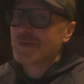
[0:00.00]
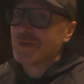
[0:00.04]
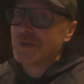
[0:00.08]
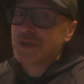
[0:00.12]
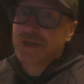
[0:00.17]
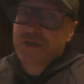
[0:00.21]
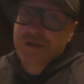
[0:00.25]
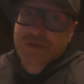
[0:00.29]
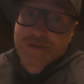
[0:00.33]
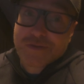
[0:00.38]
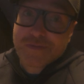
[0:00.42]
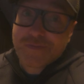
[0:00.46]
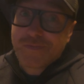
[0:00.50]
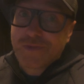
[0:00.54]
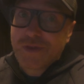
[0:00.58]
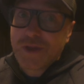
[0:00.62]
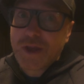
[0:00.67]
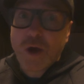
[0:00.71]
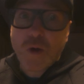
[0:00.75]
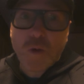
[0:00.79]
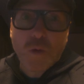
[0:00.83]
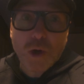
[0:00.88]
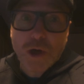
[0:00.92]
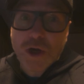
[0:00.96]
which
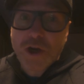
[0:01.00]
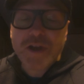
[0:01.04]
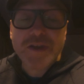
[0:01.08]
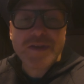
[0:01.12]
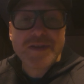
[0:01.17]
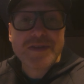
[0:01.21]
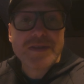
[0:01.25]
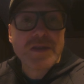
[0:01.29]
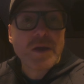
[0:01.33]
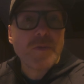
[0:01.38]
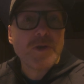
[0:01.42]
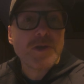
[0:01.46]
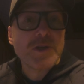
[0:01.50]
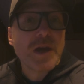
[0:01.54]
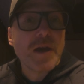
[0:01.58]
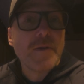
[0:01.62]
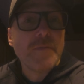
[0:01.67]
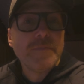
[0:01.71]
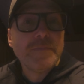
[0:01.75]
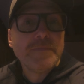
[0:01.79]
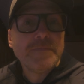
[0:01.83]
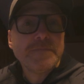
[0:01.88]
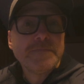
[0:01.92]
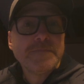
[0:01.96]
they'll work in the
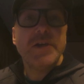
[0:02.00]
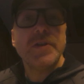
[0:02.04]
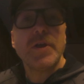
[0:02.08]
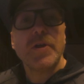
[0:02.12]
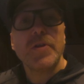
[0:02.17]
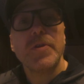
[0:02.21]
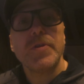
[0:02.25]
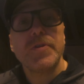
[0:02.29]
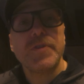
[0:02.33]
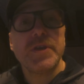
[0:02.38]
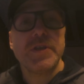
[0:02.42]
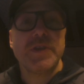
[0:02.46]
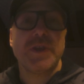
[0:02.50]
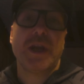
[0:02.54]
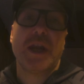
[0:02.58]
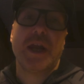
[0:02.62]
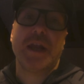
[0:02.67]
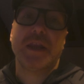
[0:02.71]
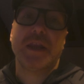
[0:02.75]
summertime. Another thing that I